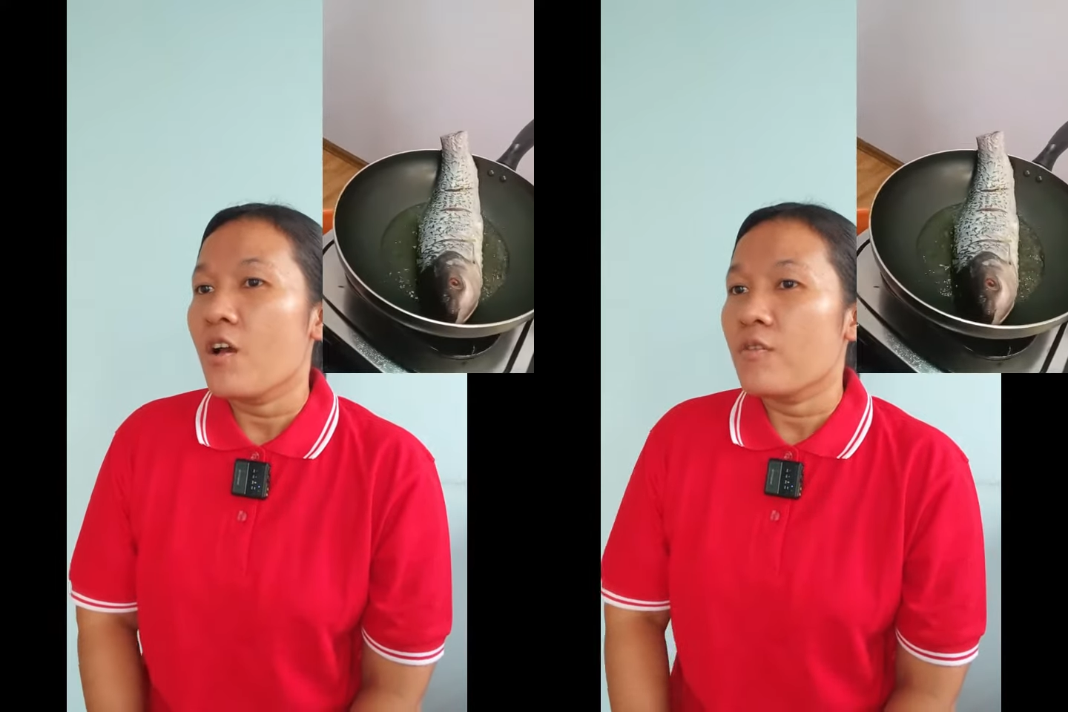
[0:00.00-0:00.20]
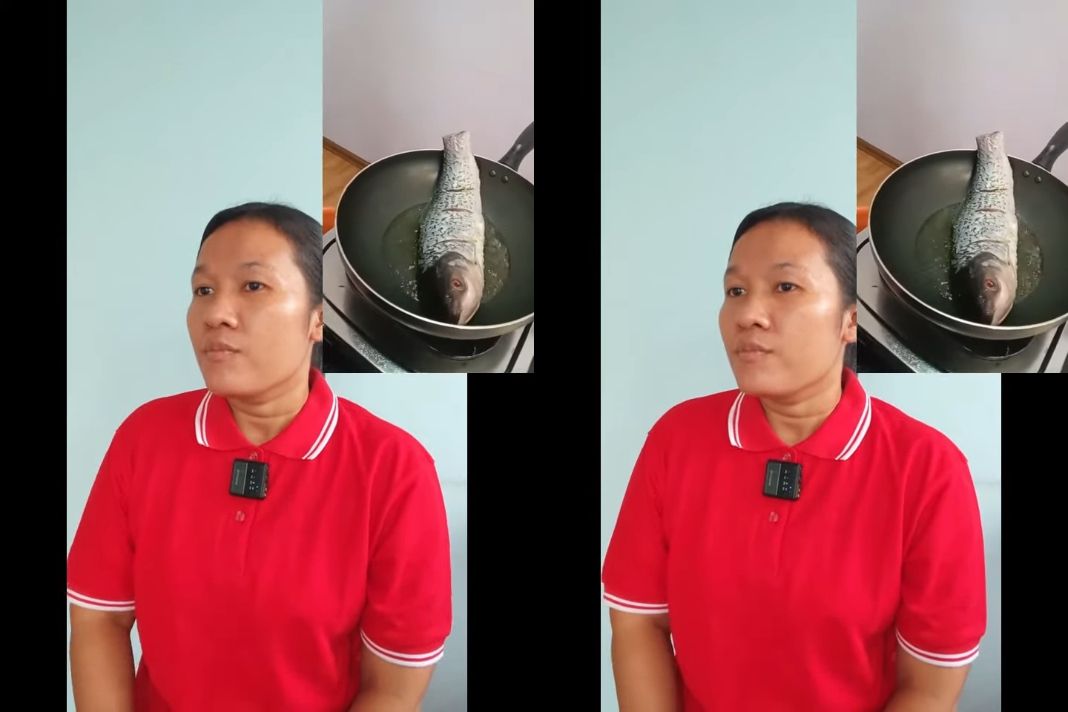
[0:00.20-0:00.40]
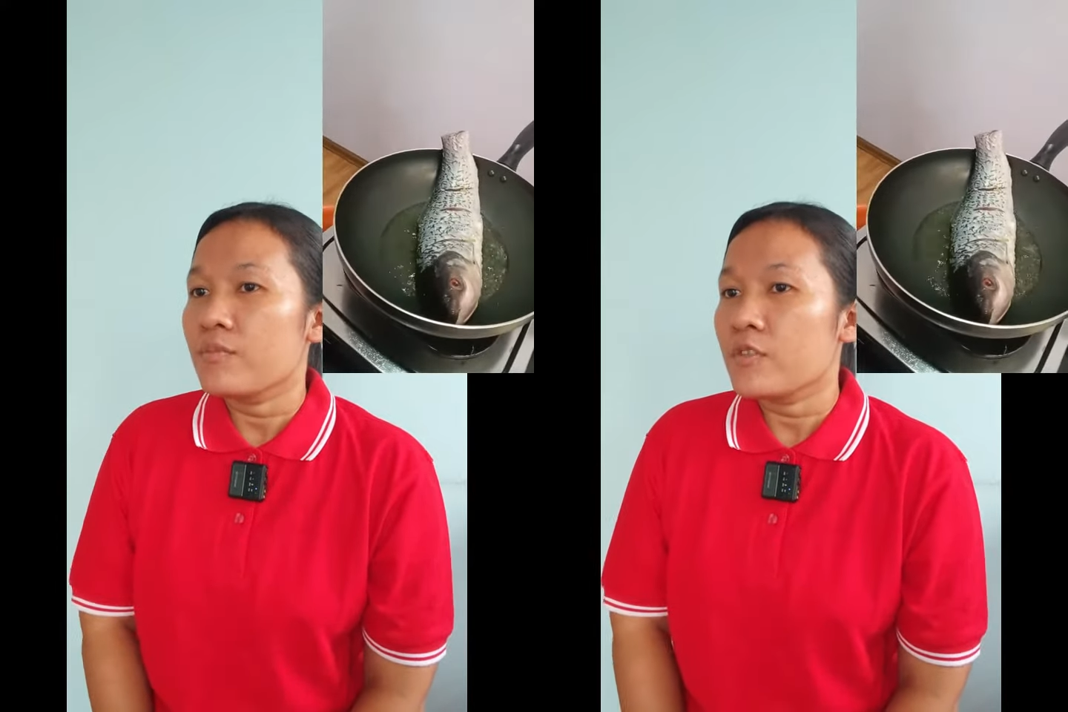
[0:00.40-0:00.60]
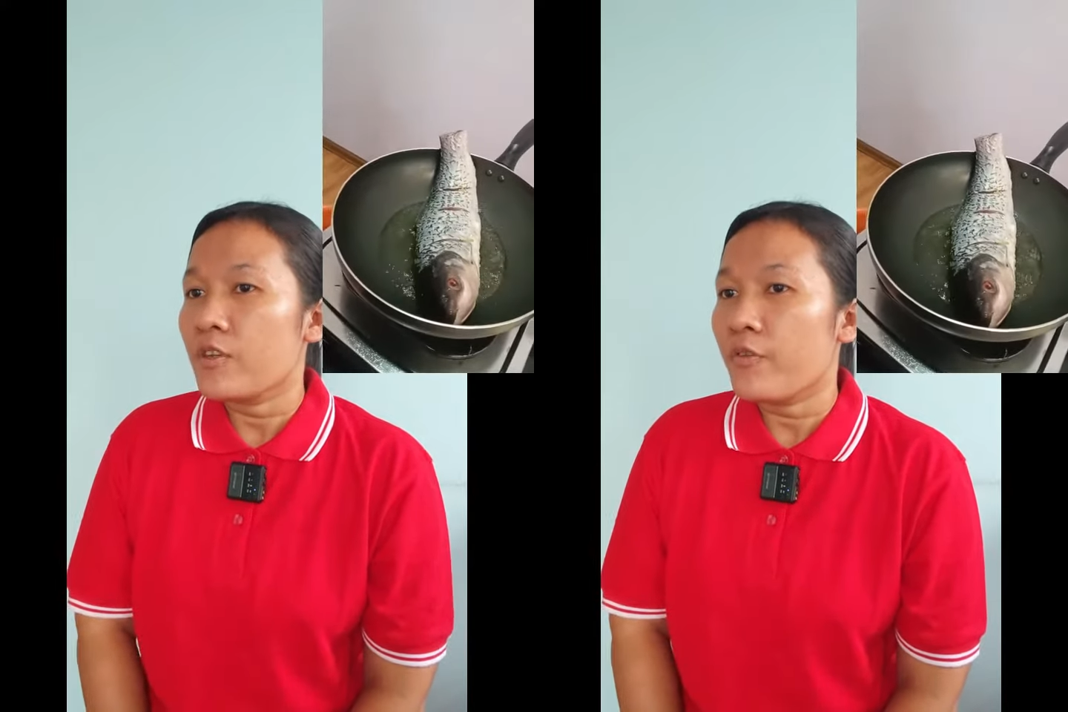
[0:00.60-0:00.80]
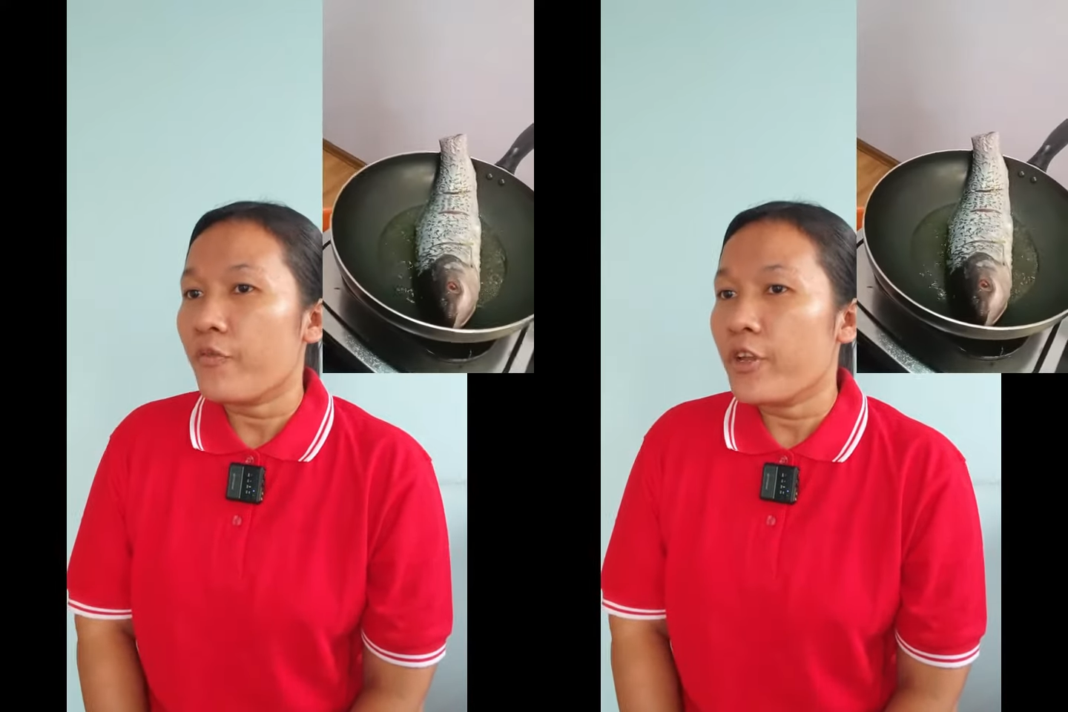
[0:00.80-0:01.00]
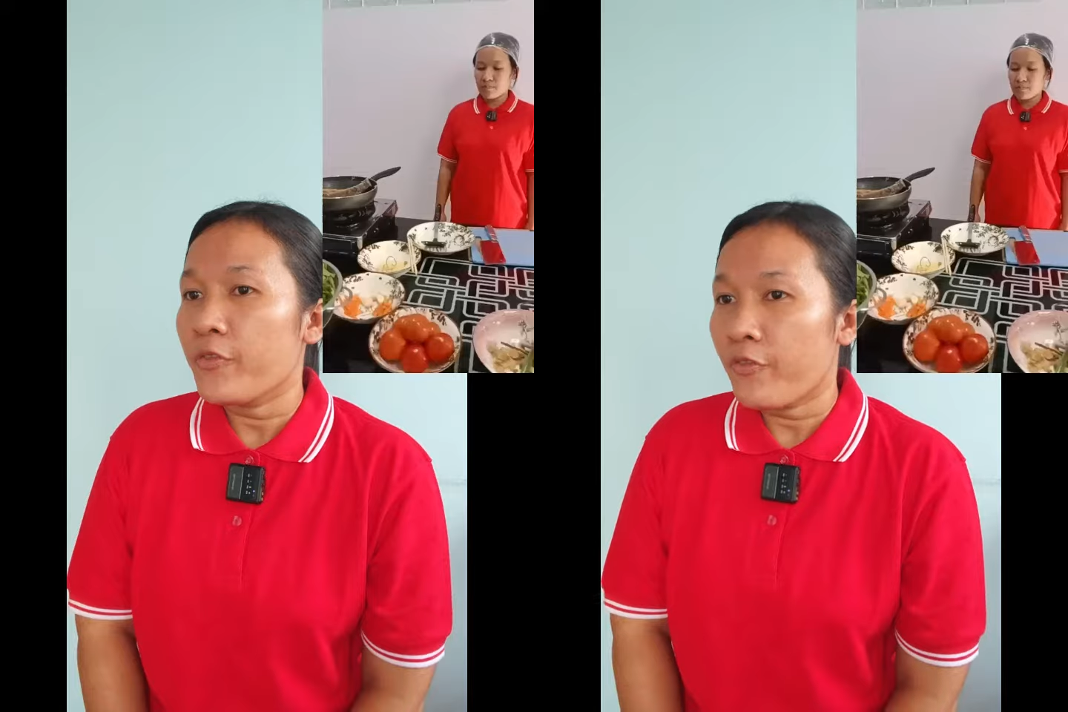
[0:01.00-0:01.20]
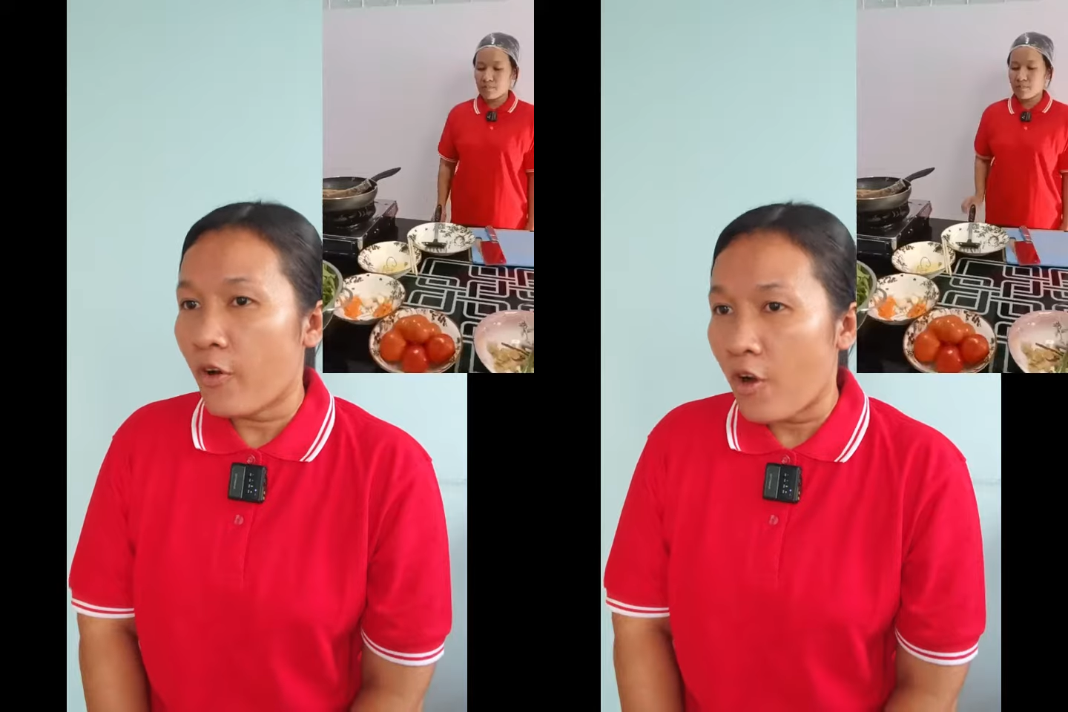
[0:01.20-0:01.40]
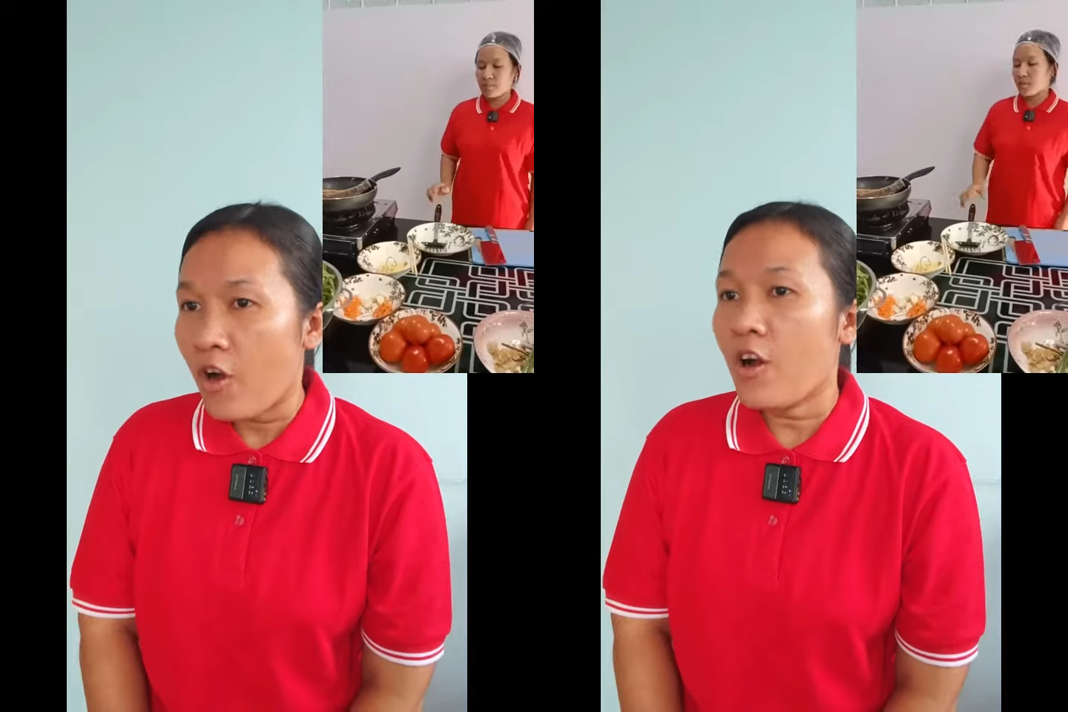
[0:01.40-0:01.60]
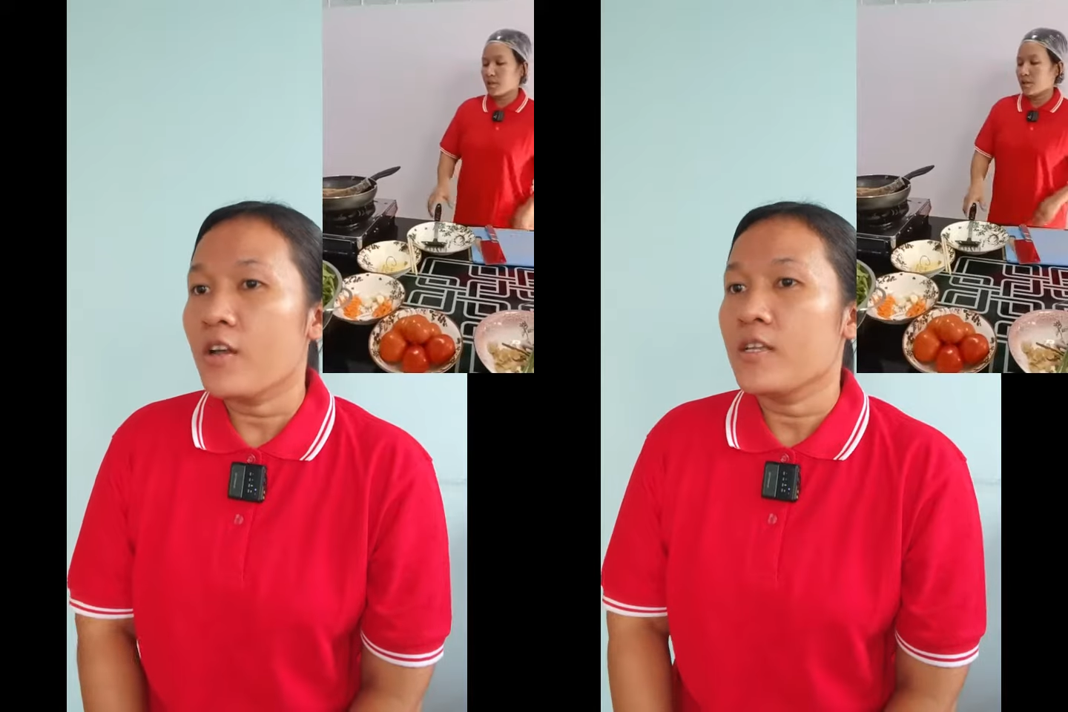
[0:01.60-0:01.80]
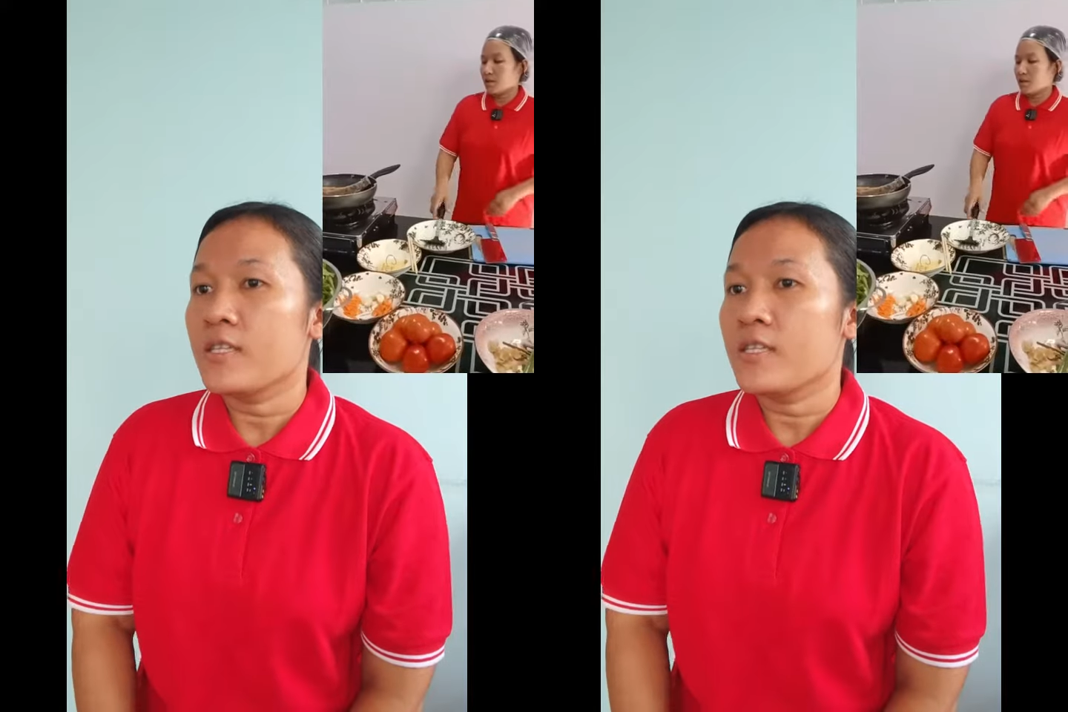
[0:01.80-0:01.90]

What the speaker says: red pork,